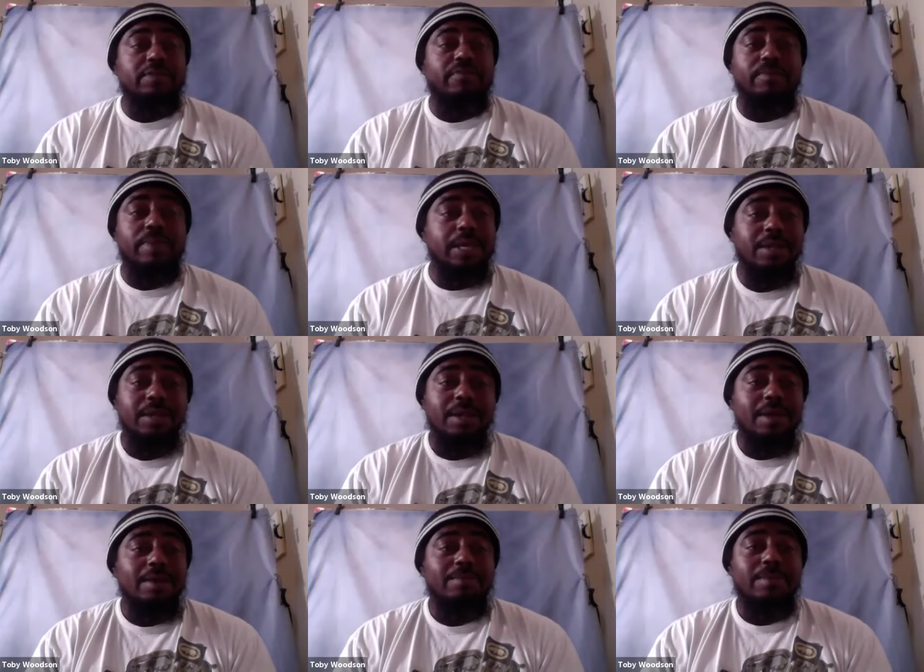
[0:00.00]
for me
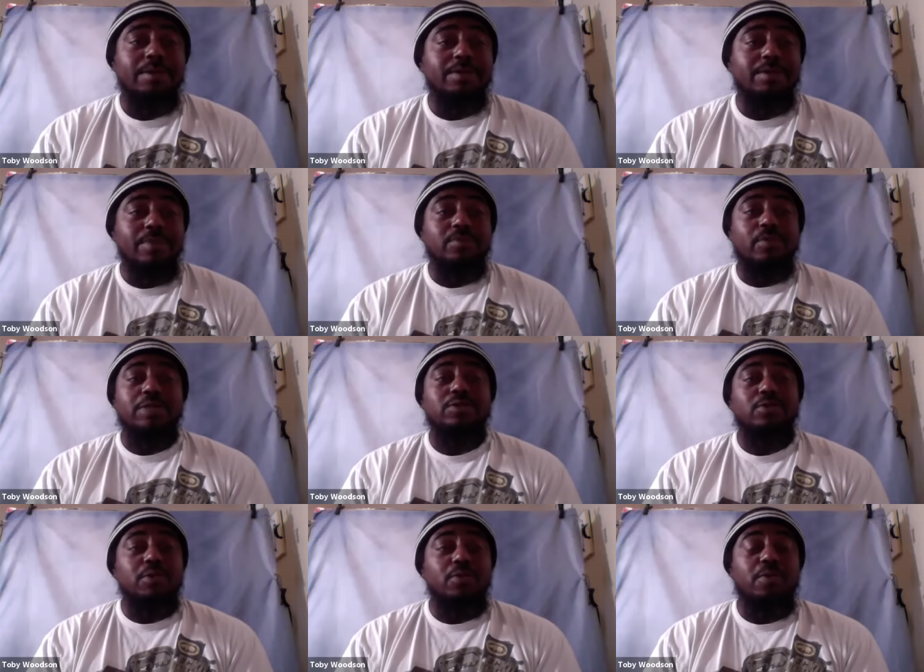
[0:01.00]
because Miss
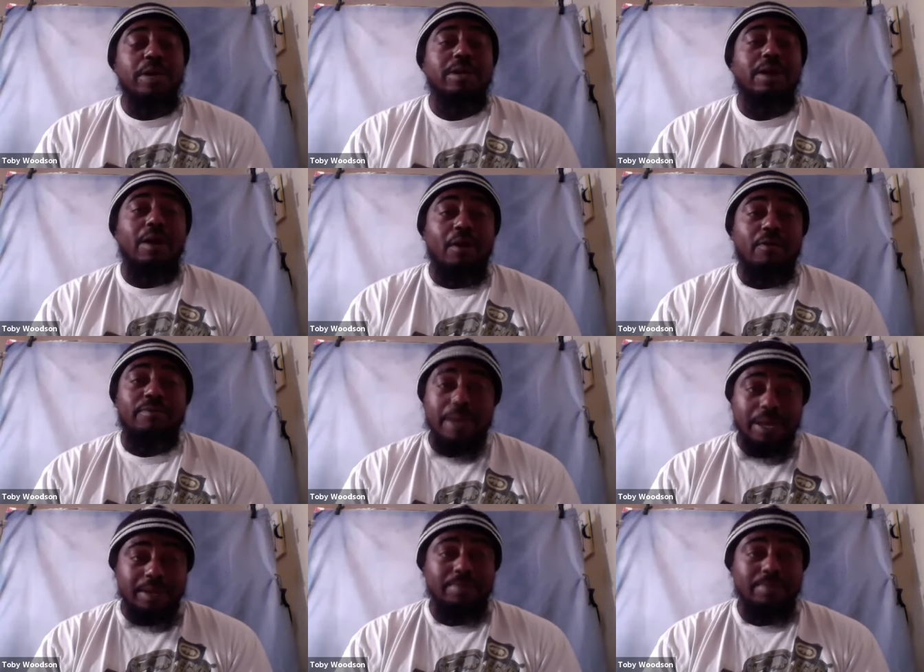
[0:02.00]
Rachel, you went off,
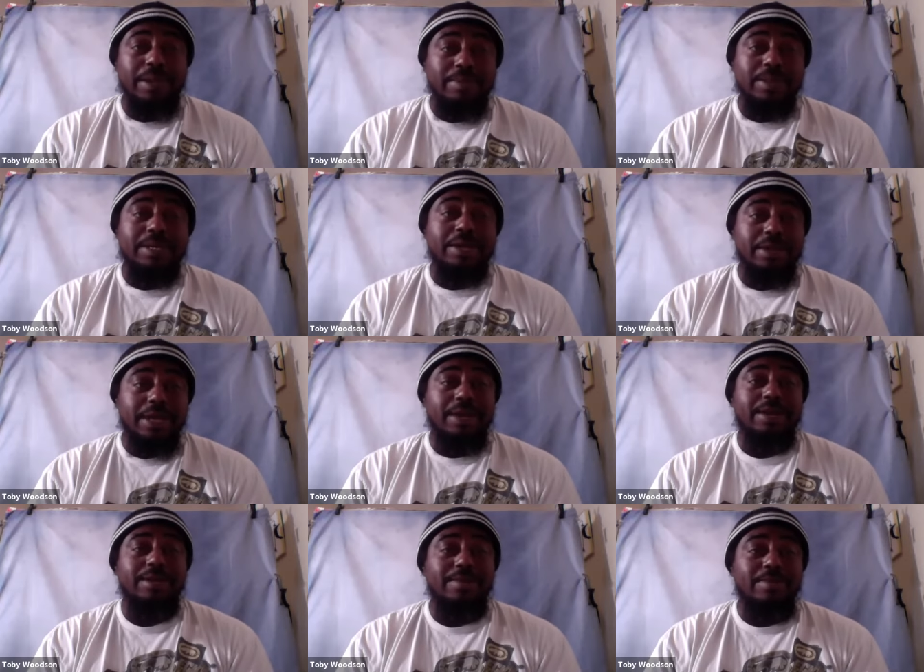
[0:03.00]
babe. Let me tell you
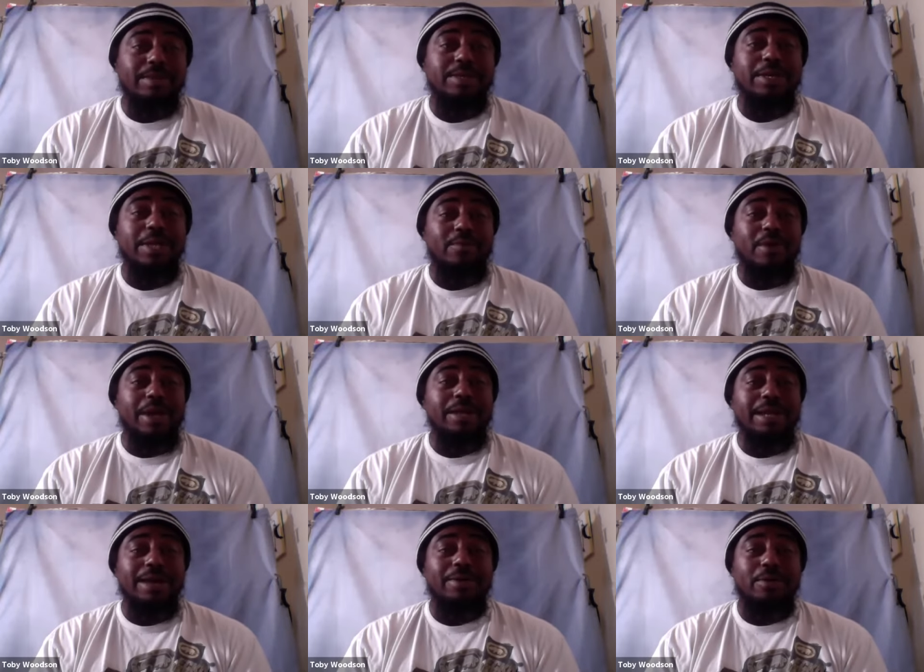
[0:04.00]
that. Let me tell you that right
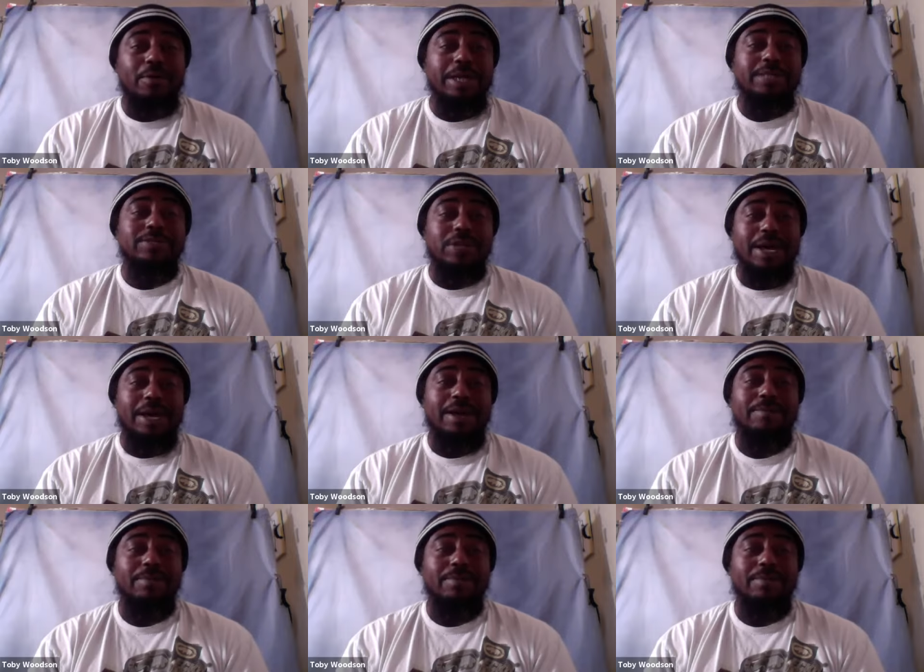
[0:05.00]
now. Great job.